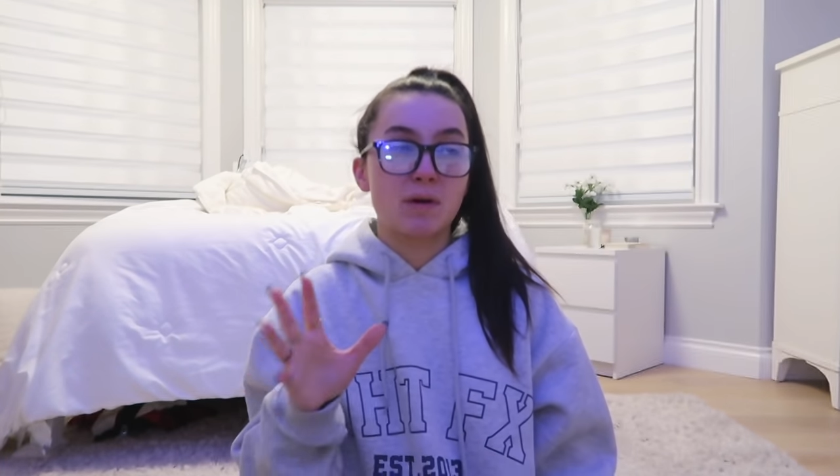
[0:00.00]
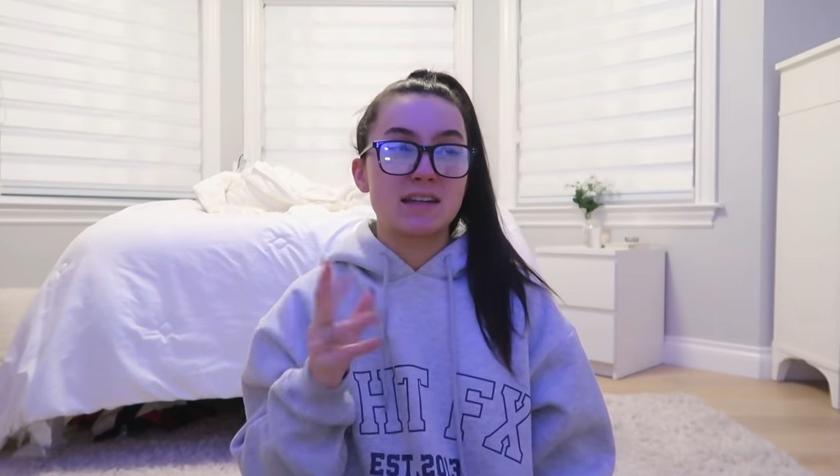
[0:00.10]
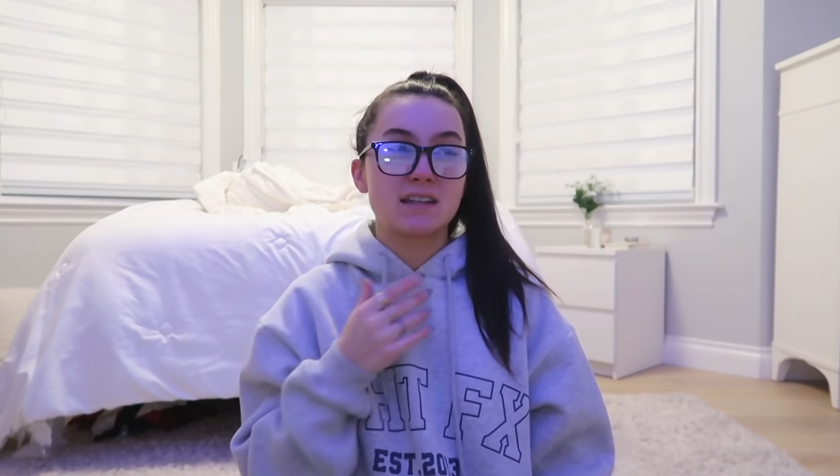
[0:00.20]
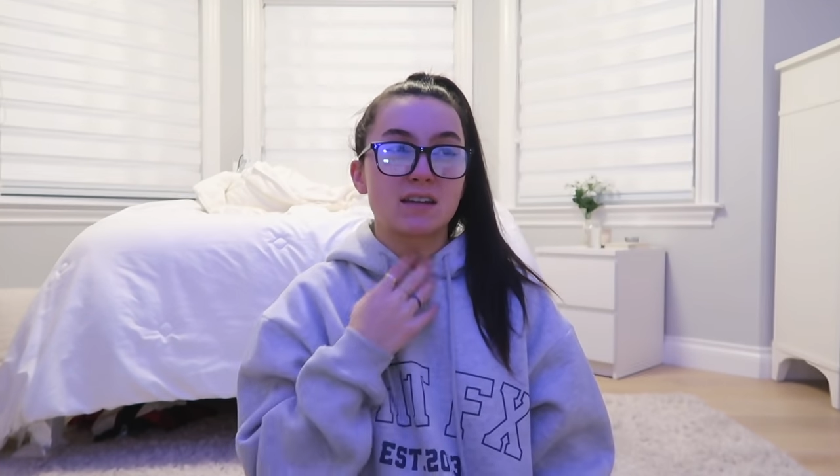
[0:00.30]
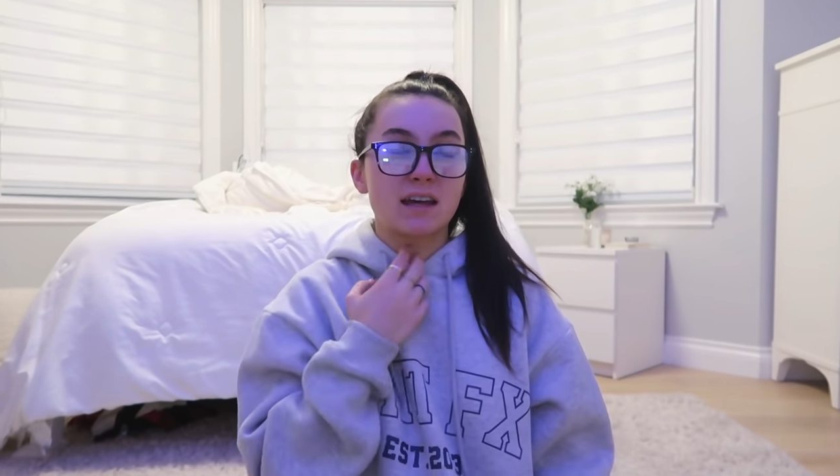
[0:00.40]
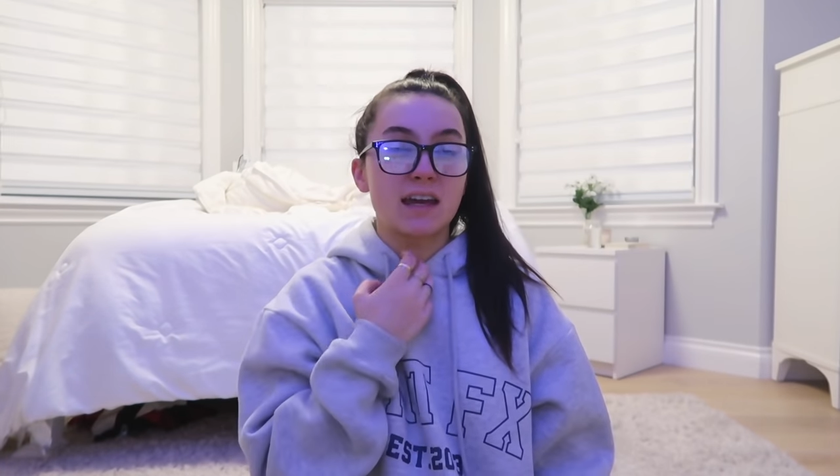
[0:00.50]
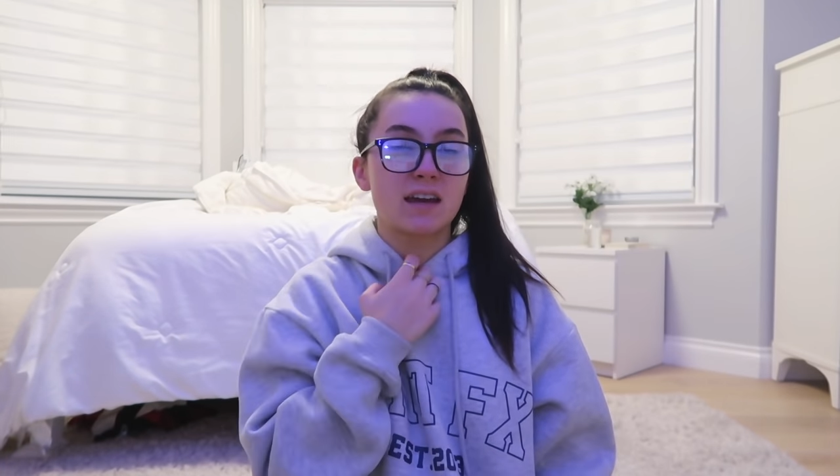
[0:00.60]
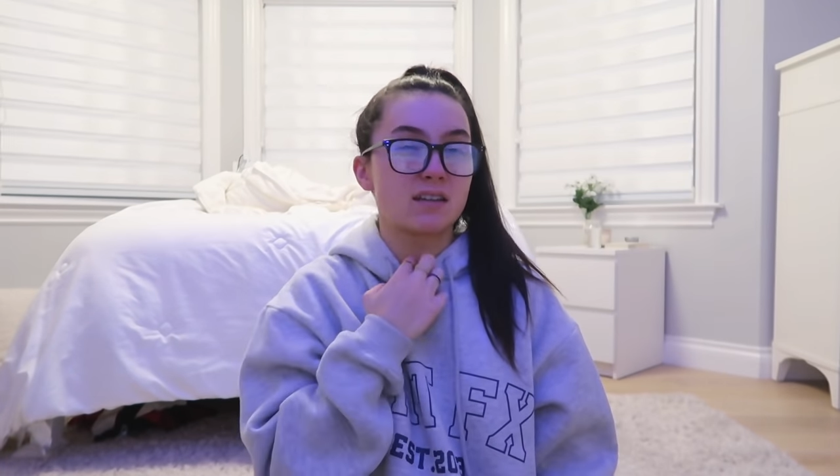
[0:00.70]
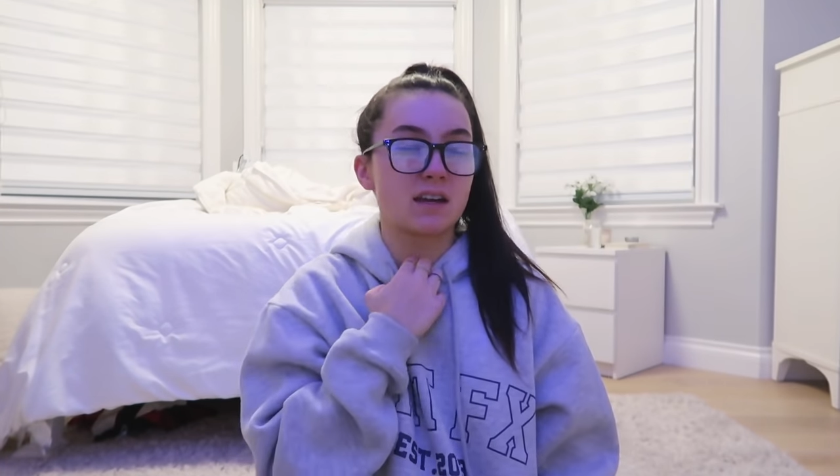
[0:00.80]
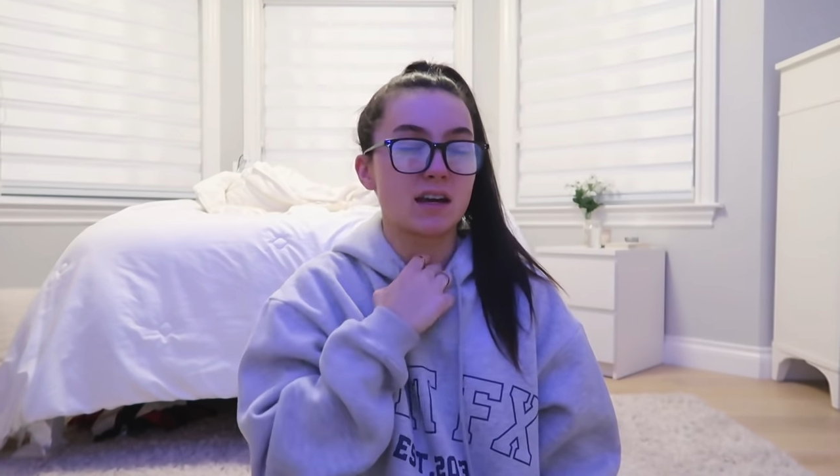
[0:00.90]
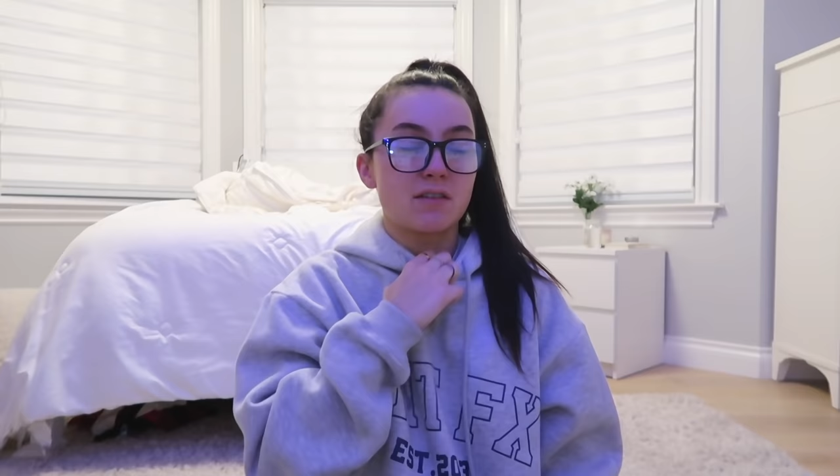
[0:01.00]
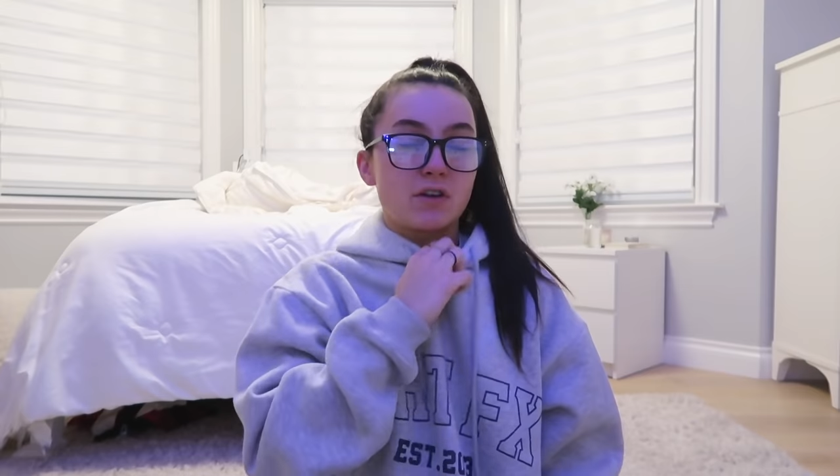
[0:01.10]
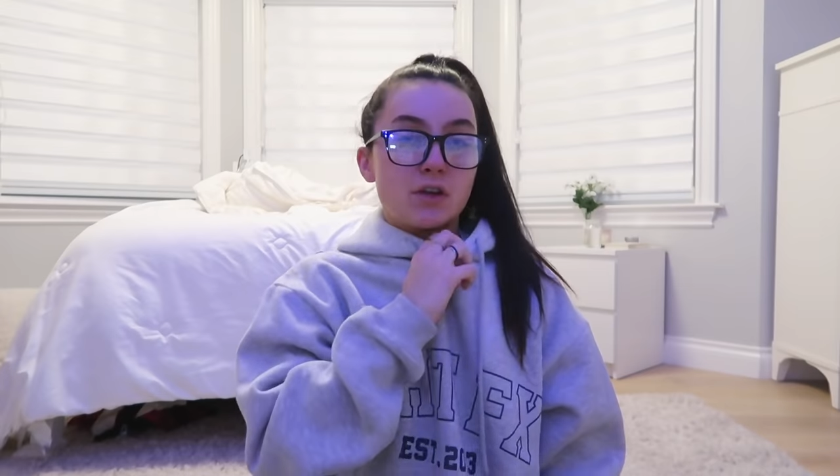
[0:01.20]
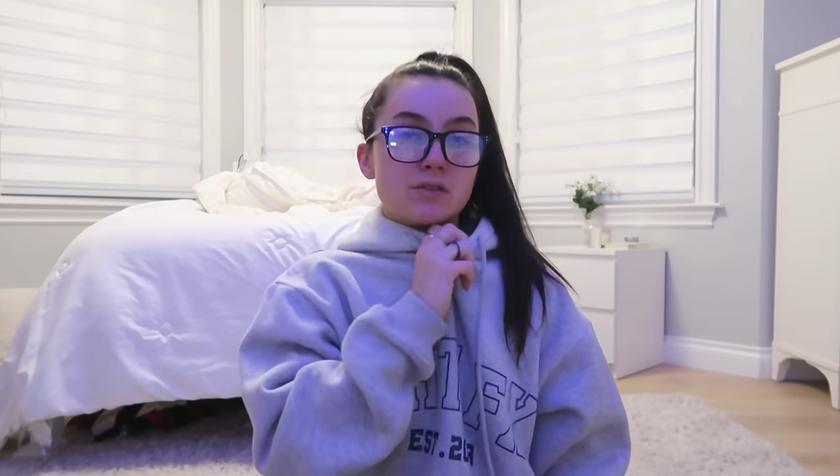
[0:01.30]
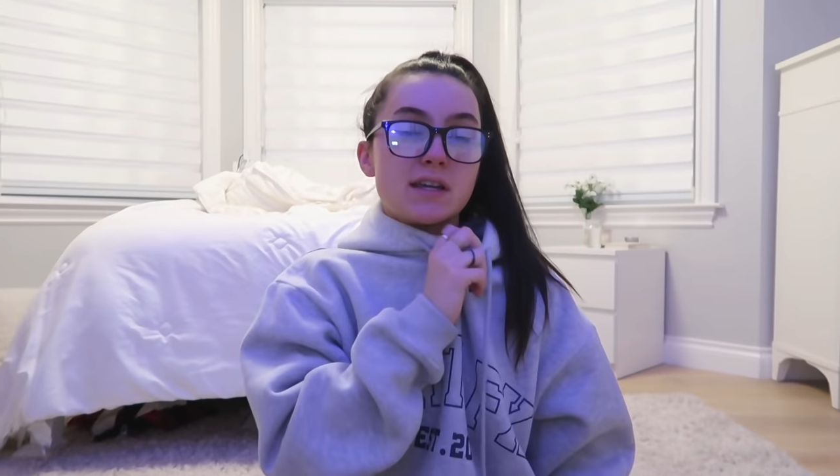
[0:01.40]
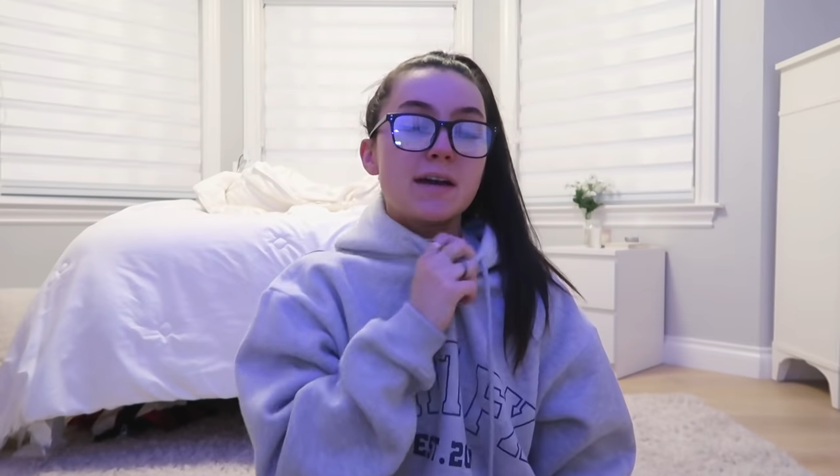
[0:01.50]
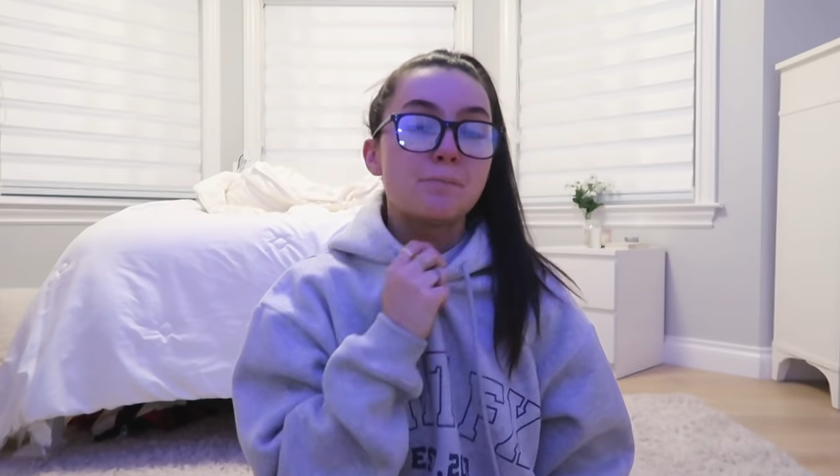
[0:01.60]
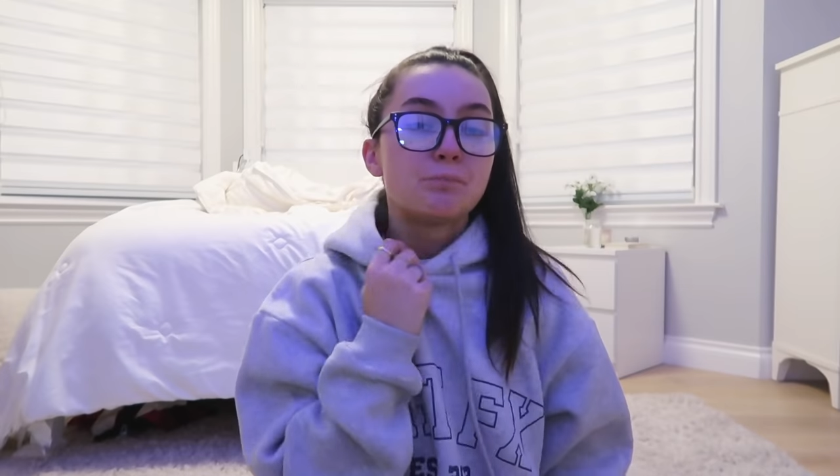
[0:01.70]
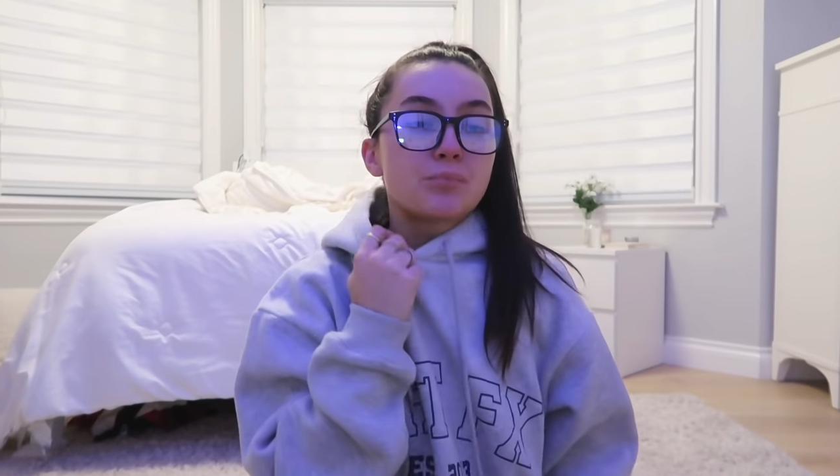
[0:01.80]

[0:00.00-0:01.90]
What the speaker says: but I didn't like it and then I never used it.